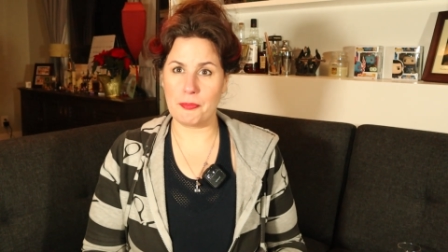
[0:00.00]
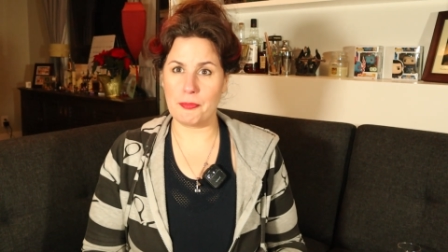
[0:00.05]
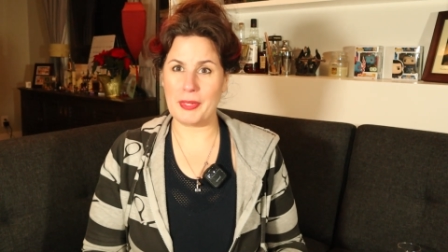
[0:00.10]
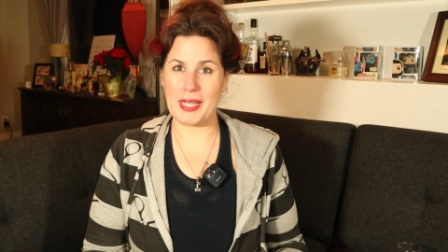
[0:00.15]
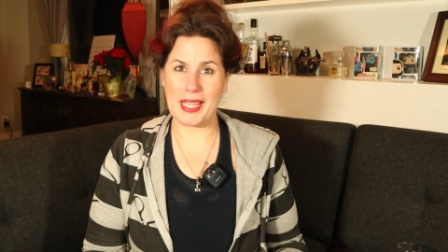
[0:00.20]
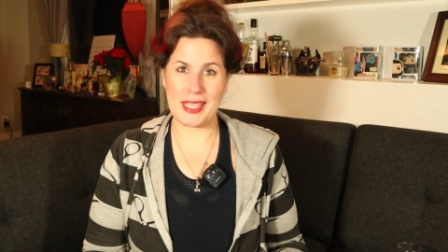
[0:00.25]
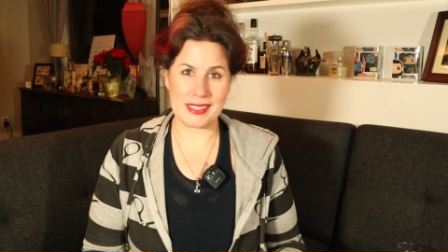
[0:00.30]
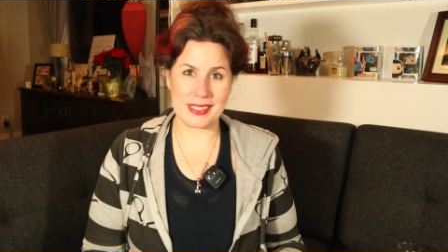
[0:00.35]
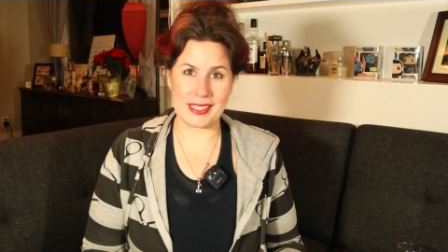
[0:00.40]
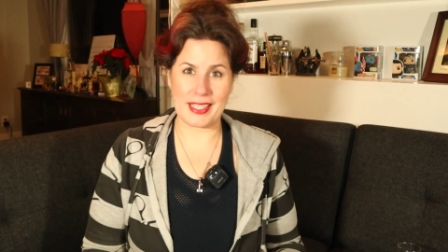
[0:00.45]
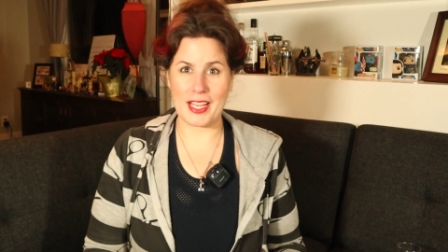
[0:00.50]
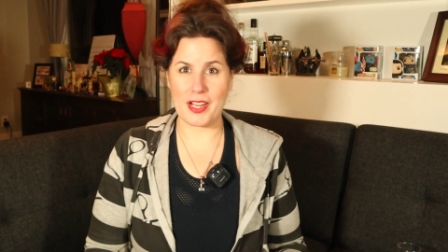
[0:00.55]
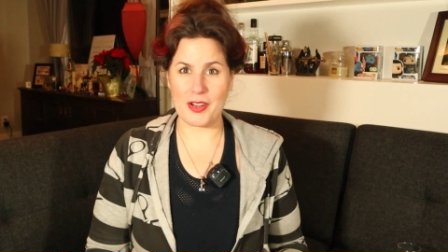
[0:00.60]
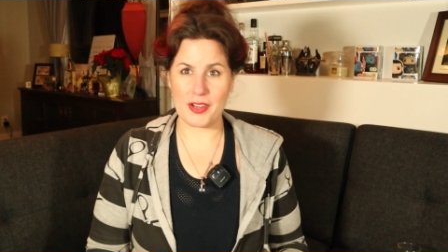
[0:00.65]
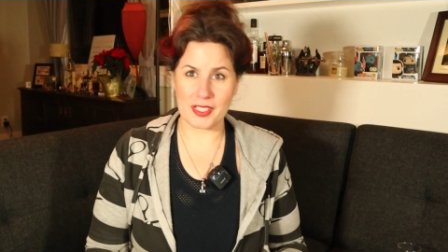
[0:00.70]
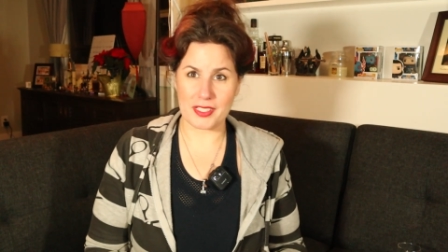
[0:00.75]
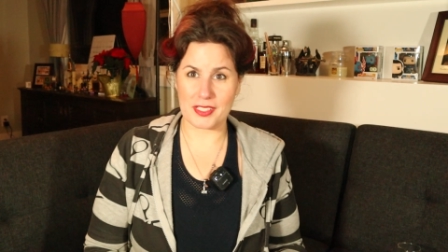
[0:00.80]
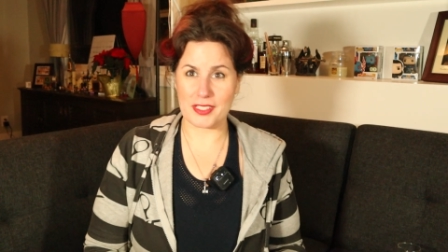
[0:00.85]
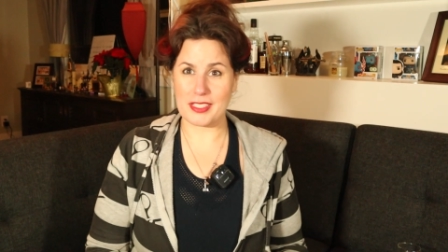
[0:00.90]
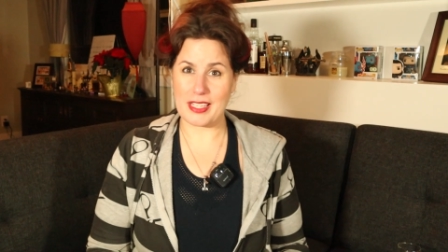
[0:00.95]
But as a
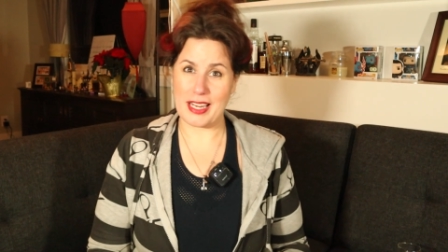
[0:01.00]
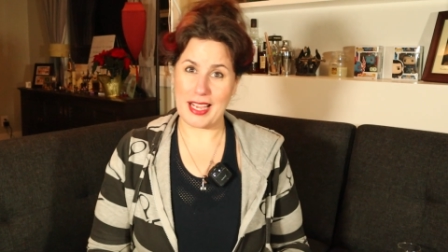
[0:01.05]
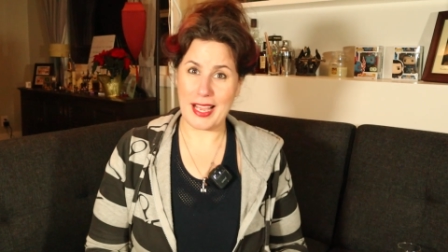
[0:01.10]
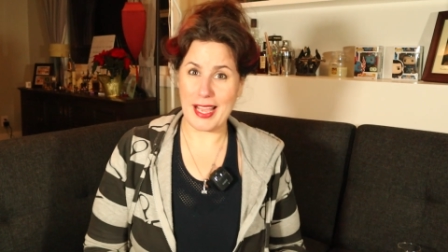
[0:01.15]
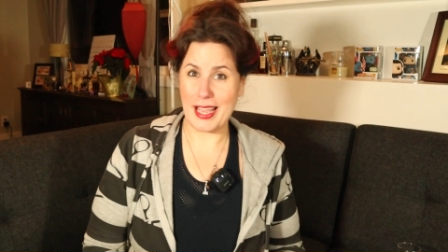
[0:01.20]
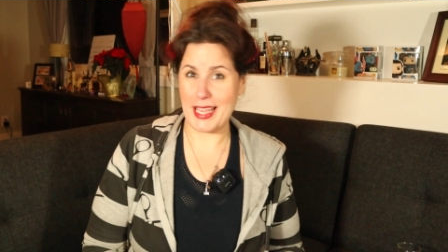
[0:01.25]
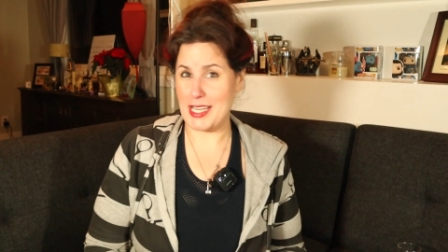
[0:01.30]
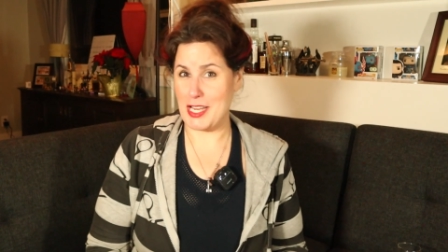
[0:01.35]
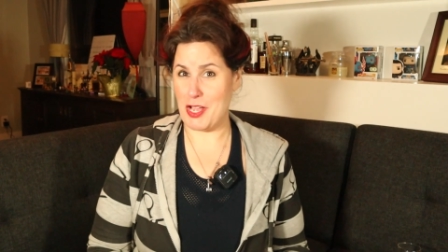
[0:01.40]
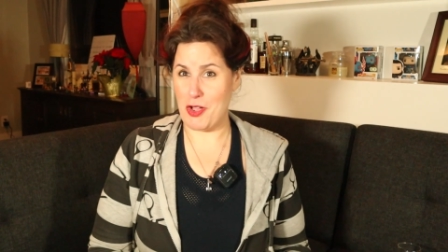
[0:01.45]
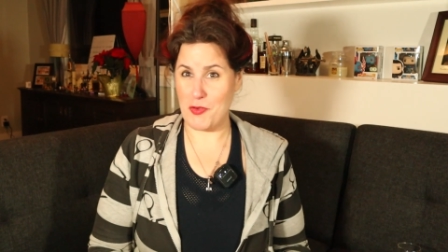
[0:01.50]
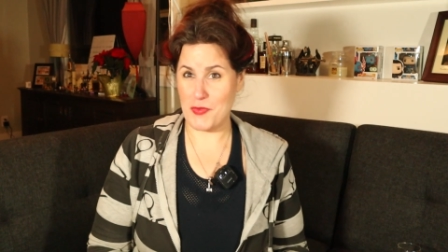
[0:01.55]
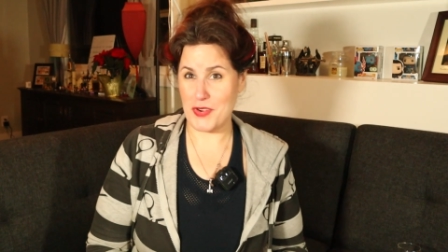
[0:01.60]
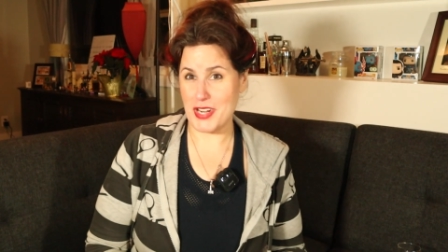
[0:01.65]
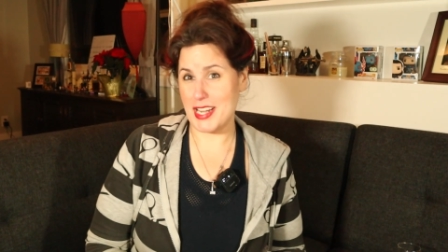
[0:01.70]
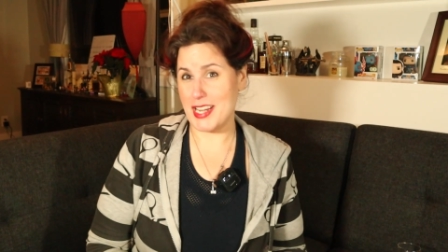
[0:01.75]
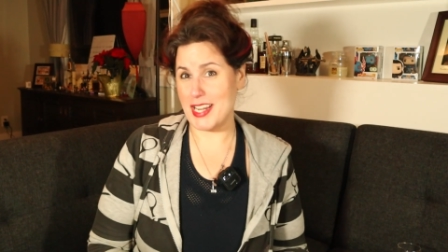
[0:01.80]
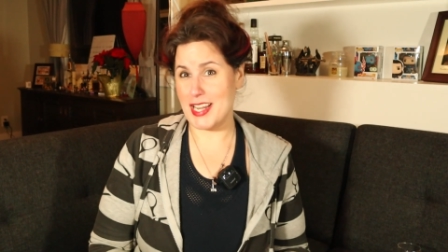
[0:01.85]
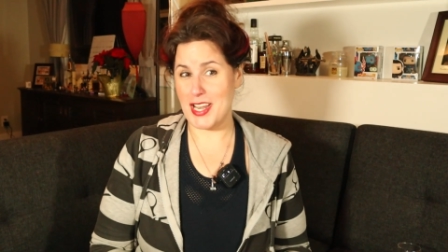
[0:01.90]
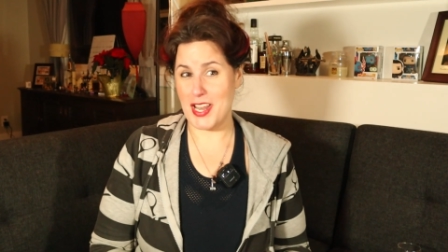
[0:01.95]
character,
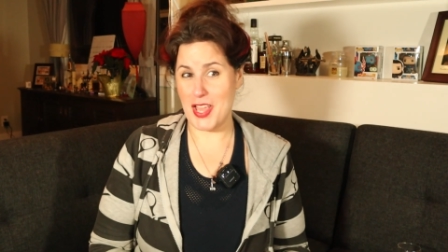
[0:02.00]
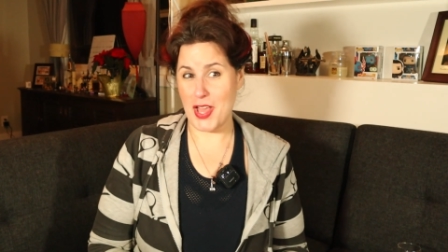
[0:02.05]
I don't